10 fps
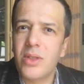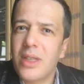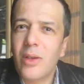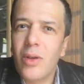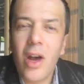
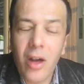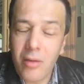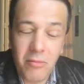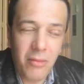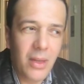singular.
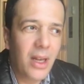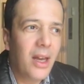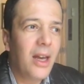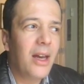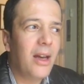
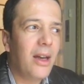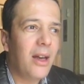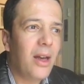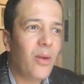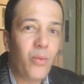
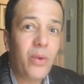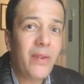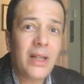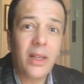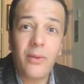We've
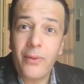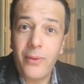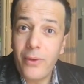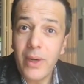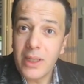got the
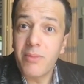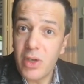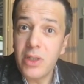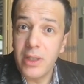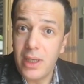free
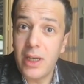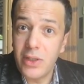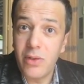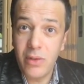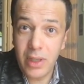expression in
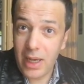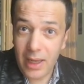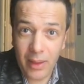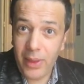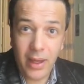Algeria.
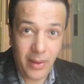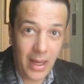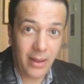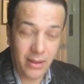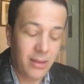I think
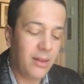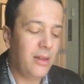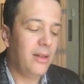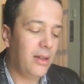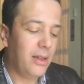that
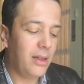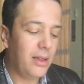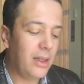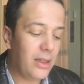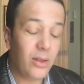
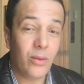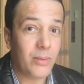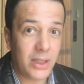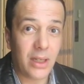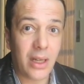you,
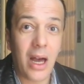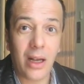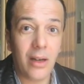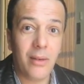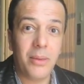Mr.
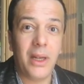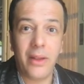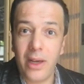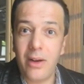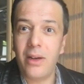Kago, been
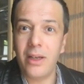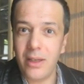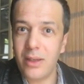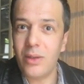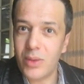there,
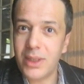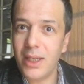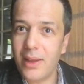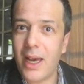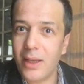and you
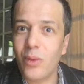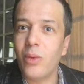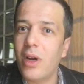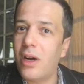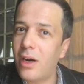see that
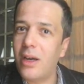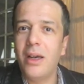we are